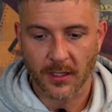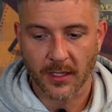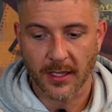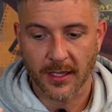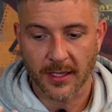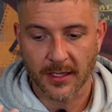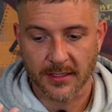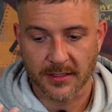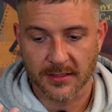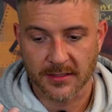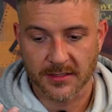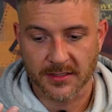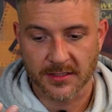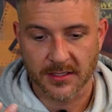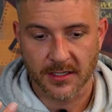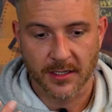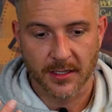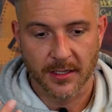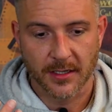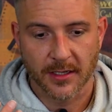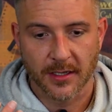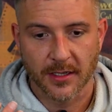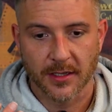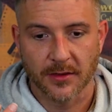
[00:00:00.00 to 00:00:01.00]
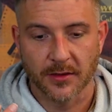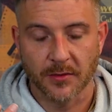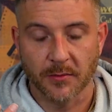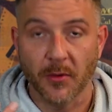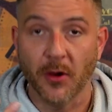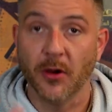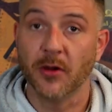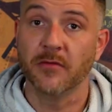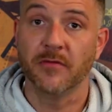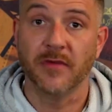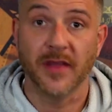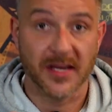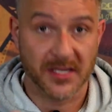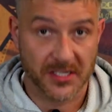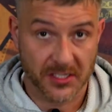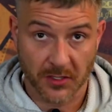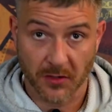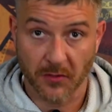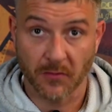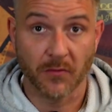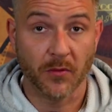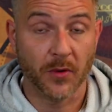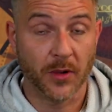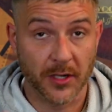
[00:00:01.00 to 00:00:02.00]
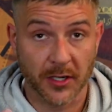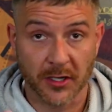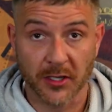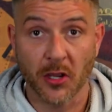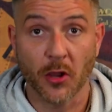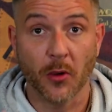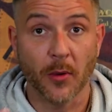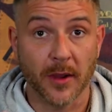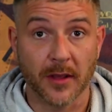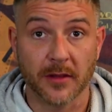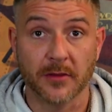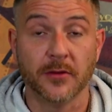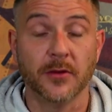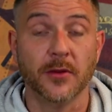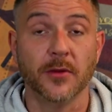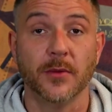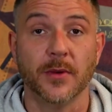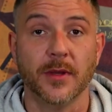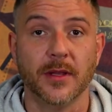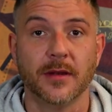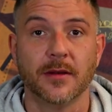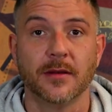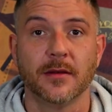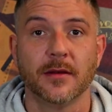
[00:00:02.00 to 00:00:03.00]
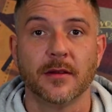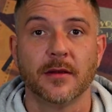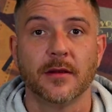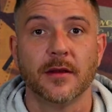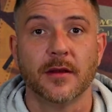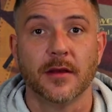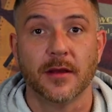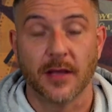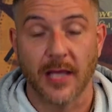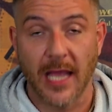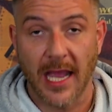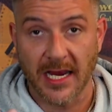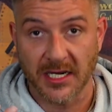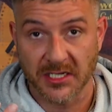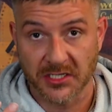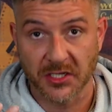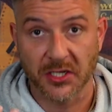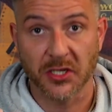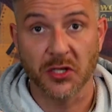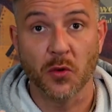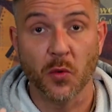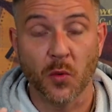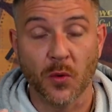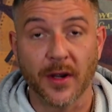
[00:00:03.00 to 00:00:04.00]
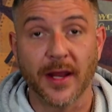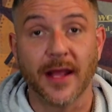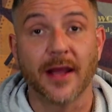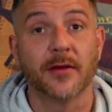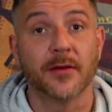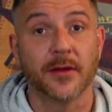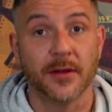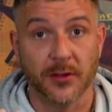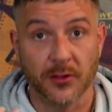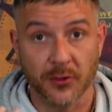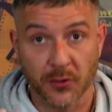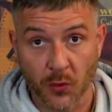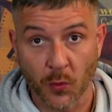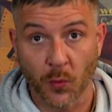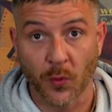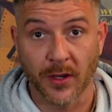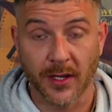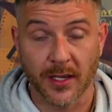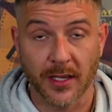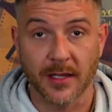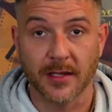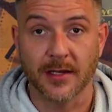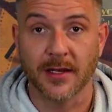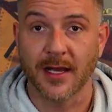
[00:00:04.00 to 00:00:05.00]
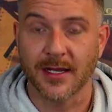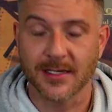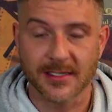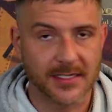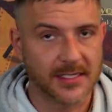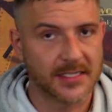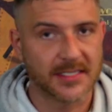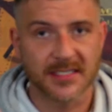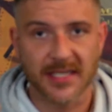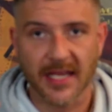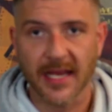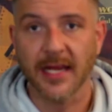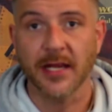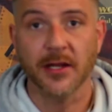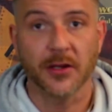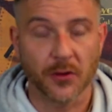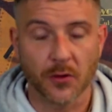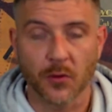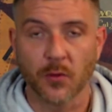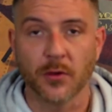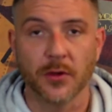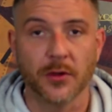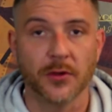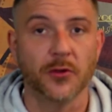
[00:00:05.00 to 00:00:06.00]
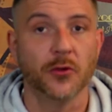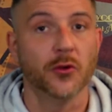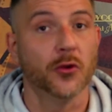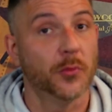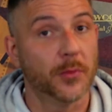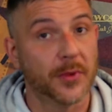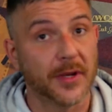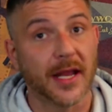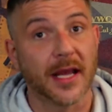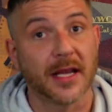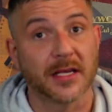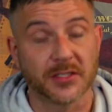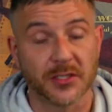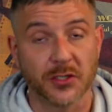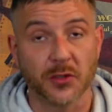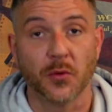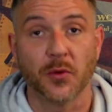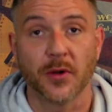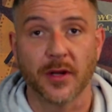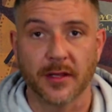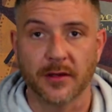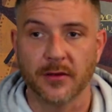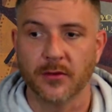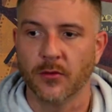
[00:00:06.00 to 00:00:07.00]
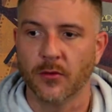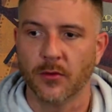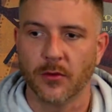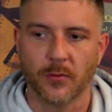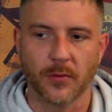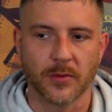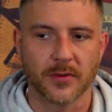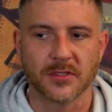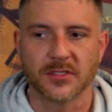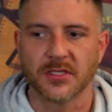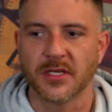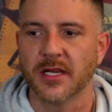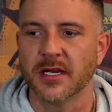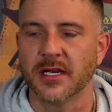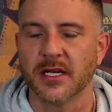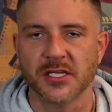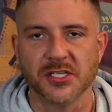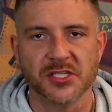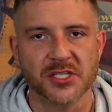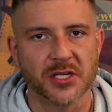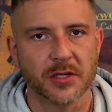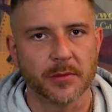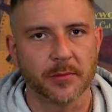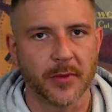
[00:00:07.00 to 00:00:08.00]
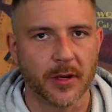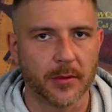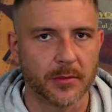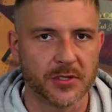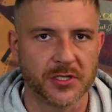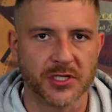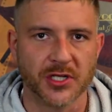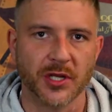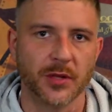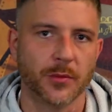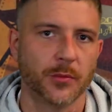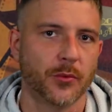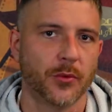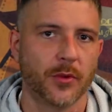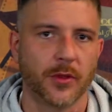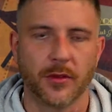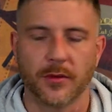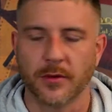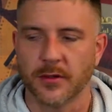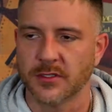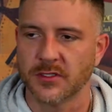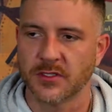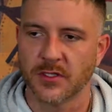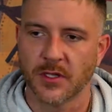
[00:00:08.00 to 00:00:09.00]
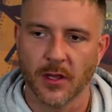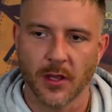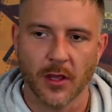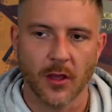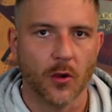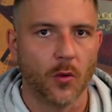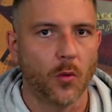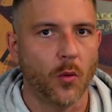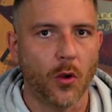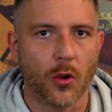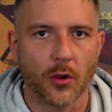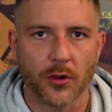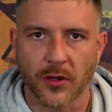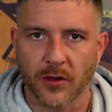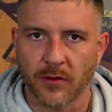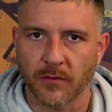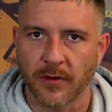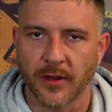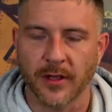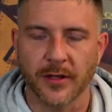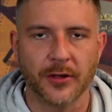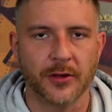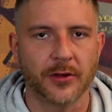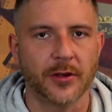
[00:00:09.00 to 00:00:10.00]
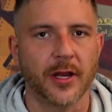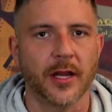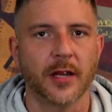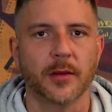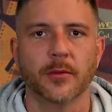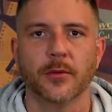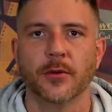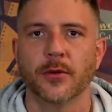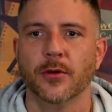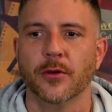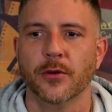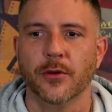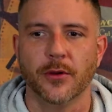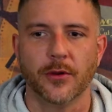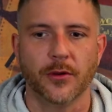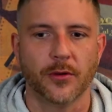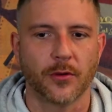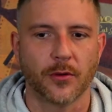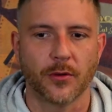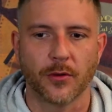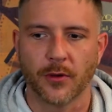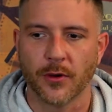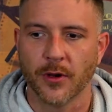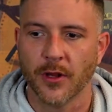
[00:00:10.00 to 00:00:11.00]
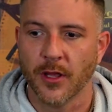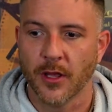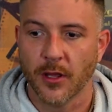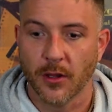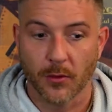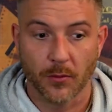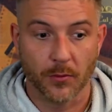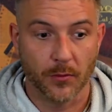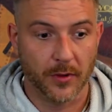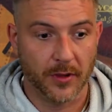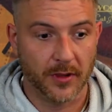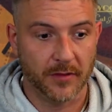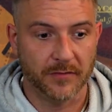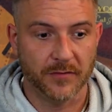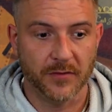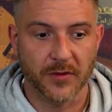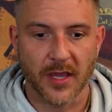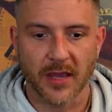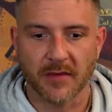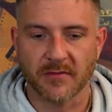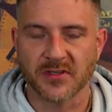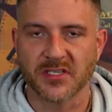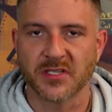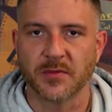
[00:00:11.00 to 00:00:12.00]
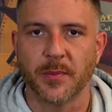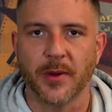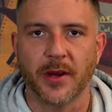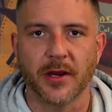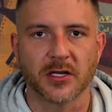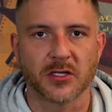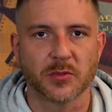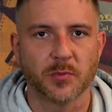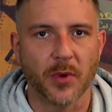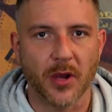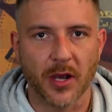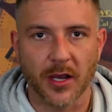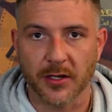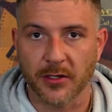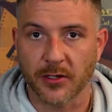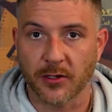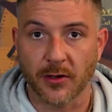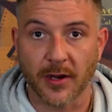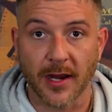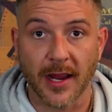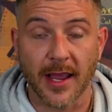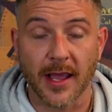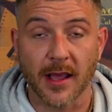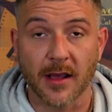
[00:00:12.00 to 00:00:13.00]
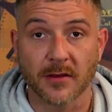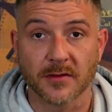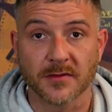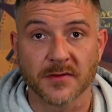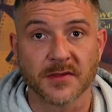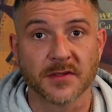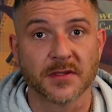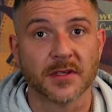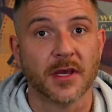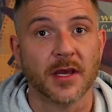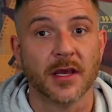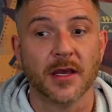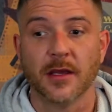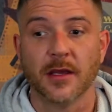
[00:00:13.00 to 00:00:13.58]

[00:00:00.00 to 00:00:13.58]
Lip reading: is the motivation of wanting to go out and do it. Actually going out and doing it. Not just saying you're going to do it, but actually going out and doing it. Whether it's getting a gym membership, whether it's walking around your neighborhood, or if you have a spare spot in your house,